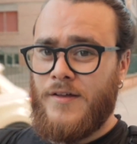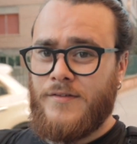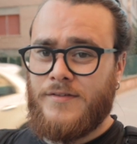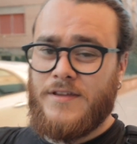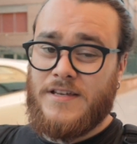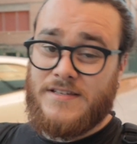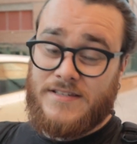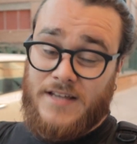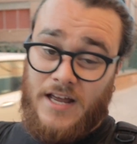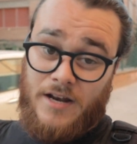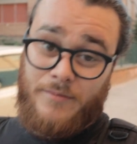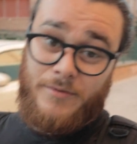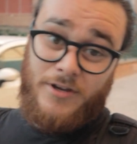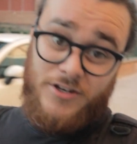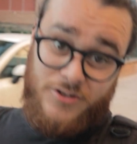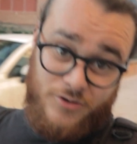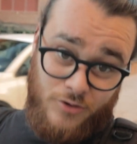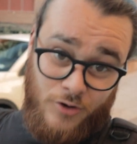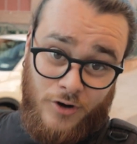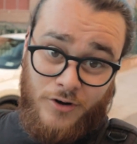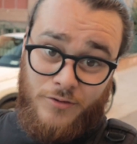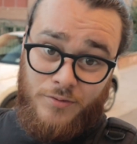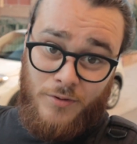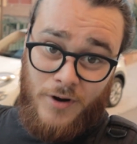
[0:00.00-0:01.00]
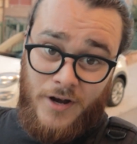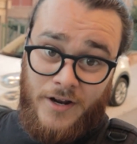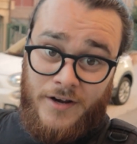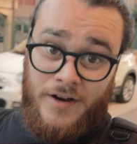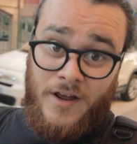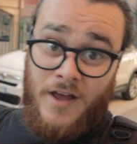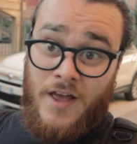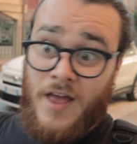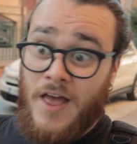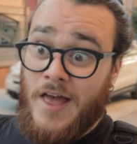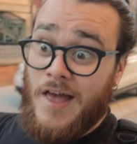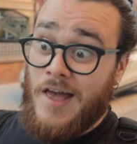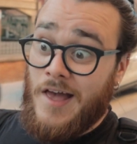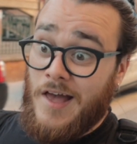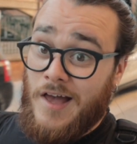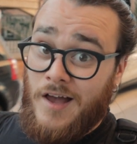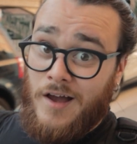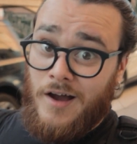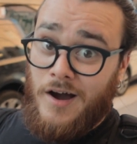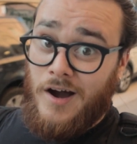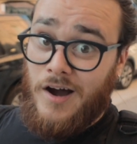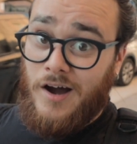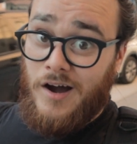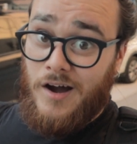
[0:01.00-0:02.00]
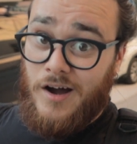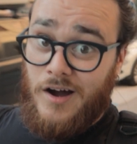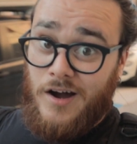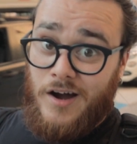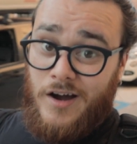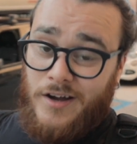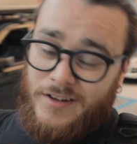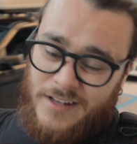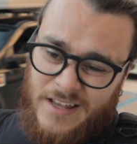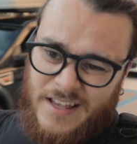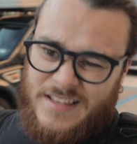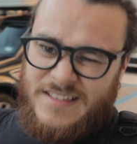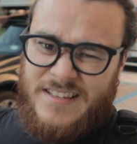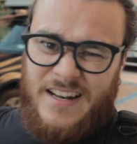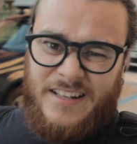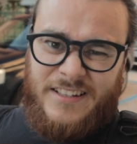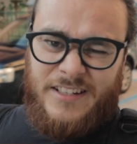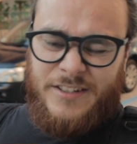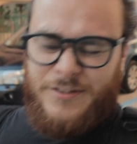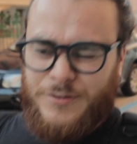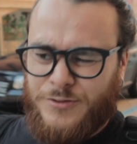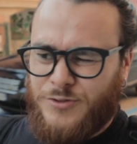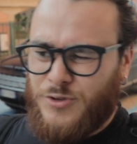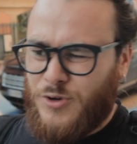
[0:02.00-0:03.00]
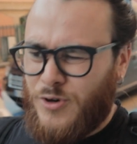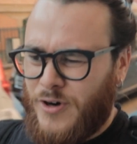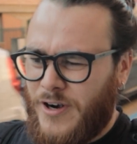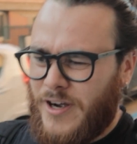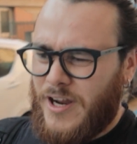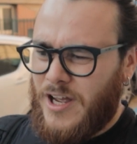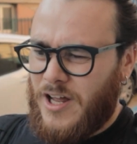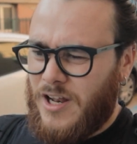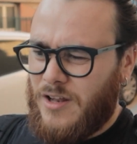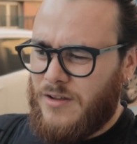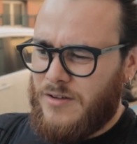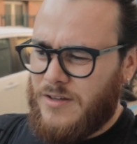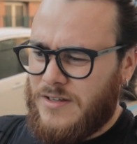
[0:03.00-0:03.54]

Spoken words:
This is gonna be a short one. It's not a tutorial,